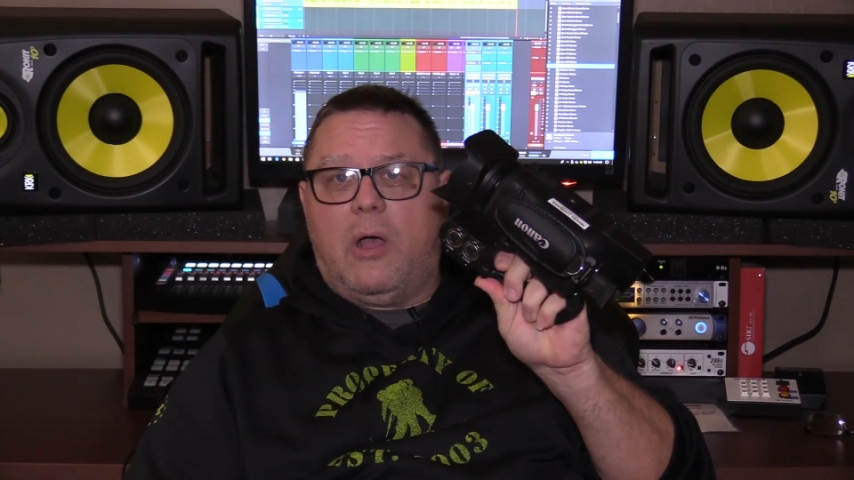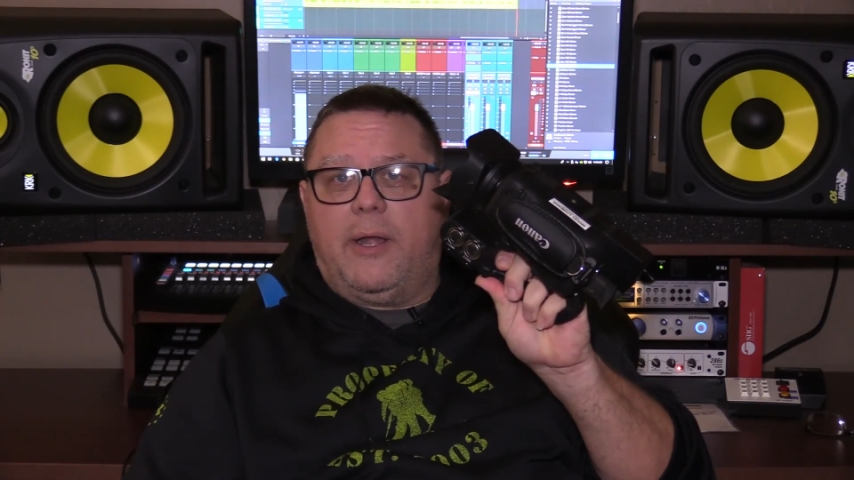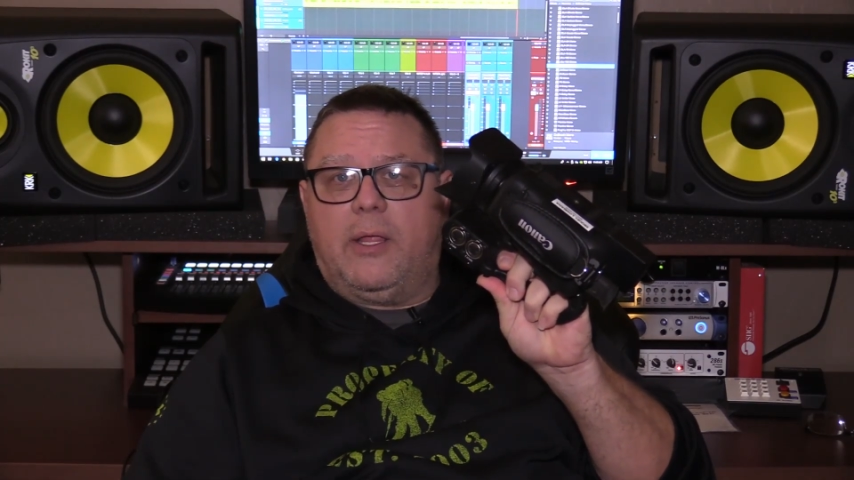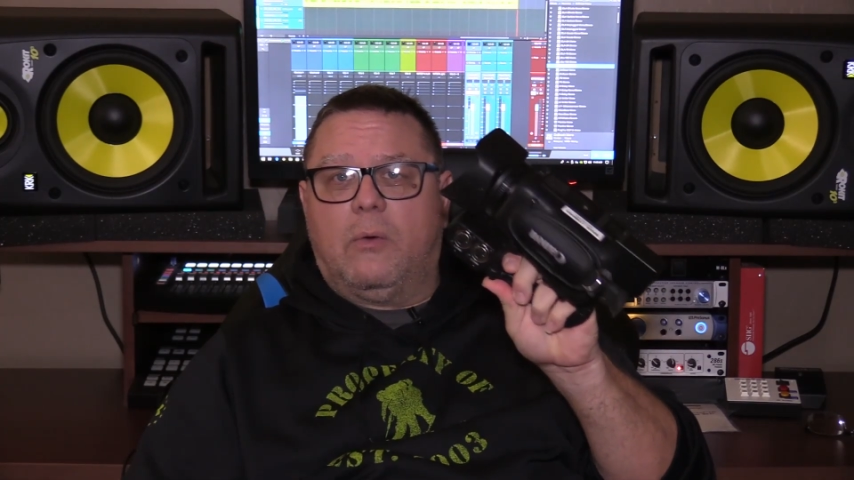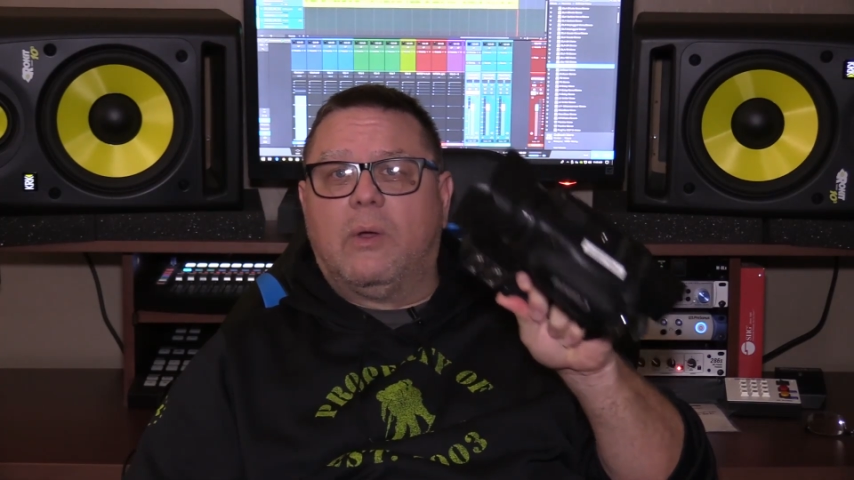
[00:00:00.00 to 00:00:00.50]

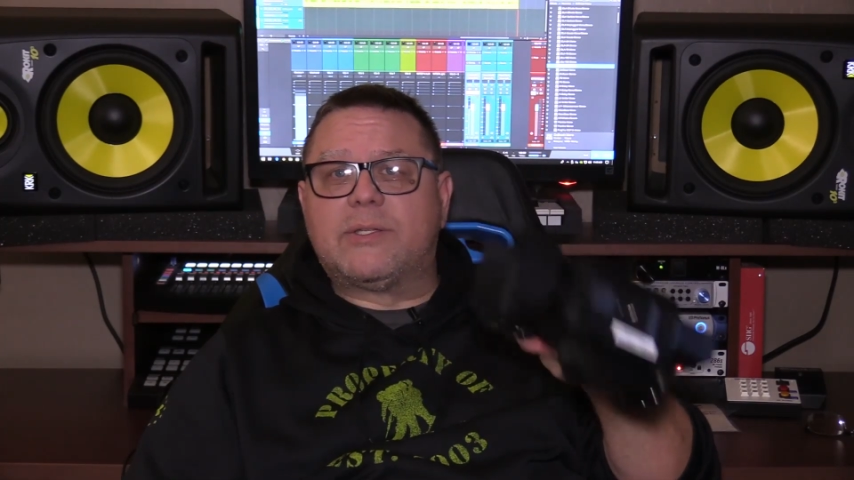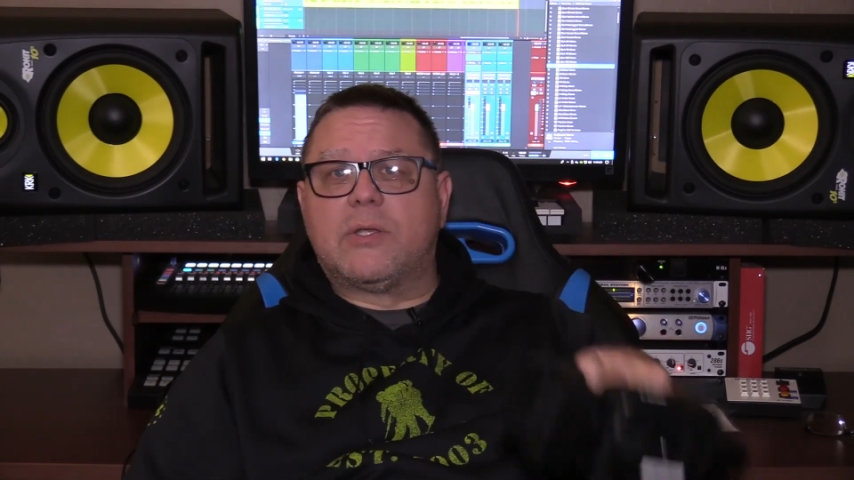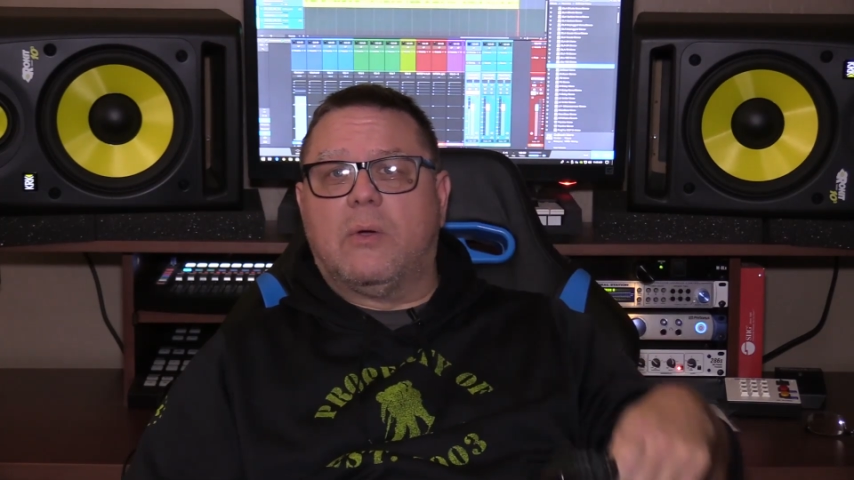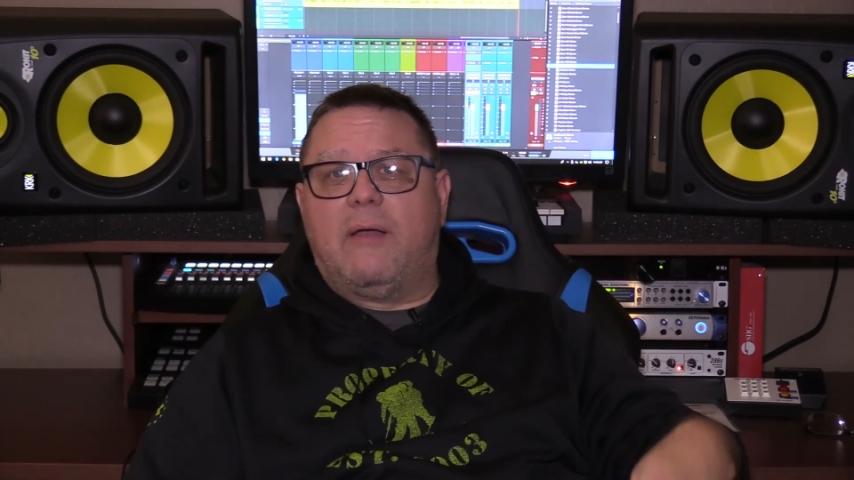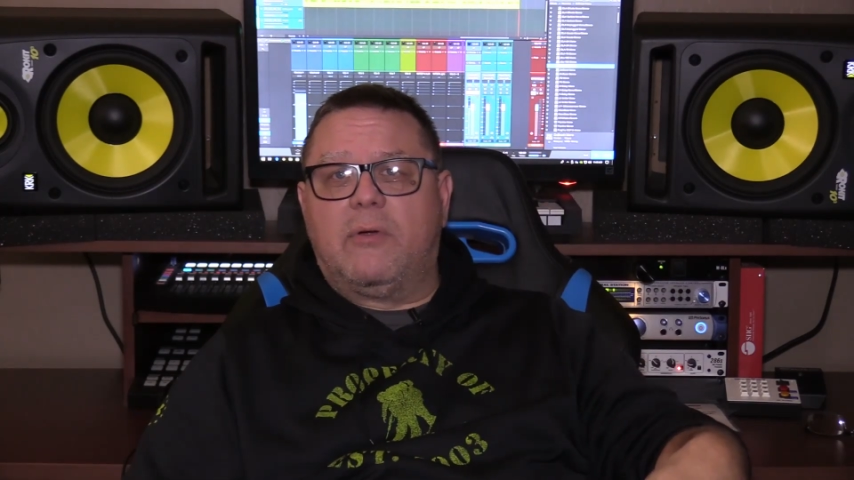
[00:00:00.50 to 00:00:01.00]
audio
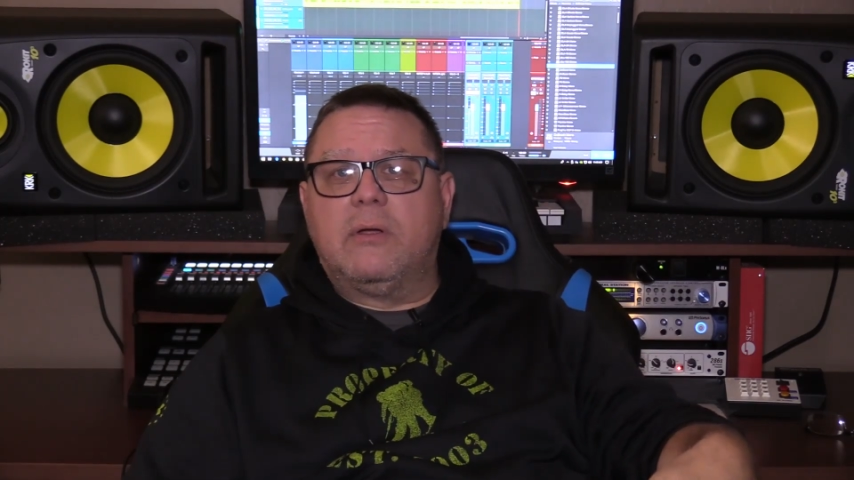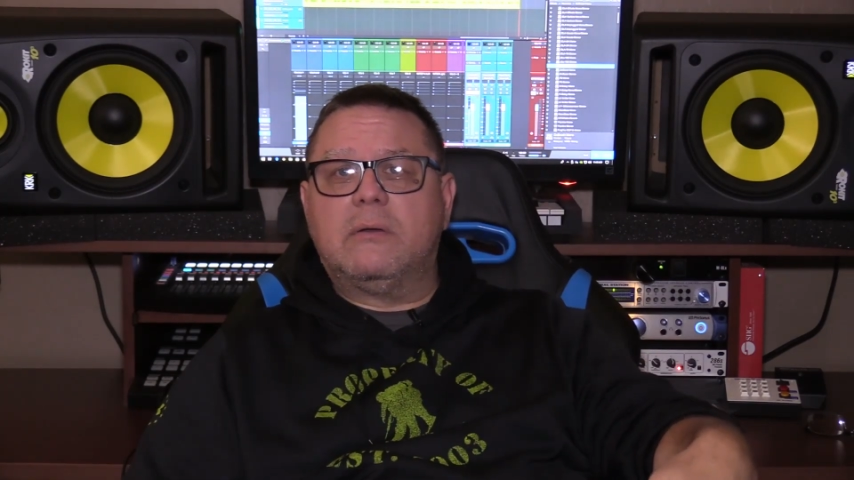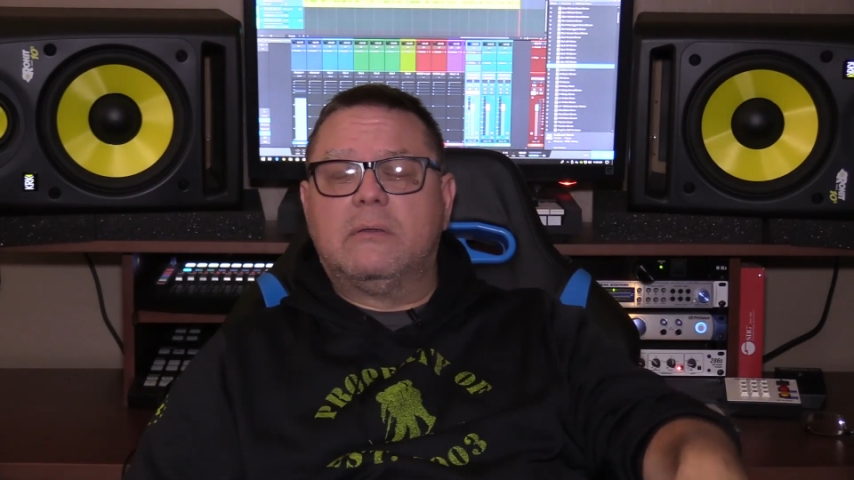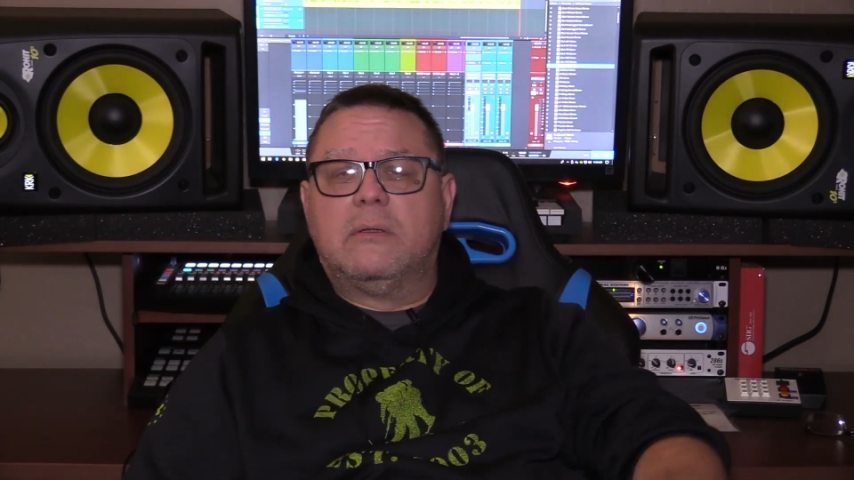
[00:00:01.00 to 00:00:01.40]
whatsoever.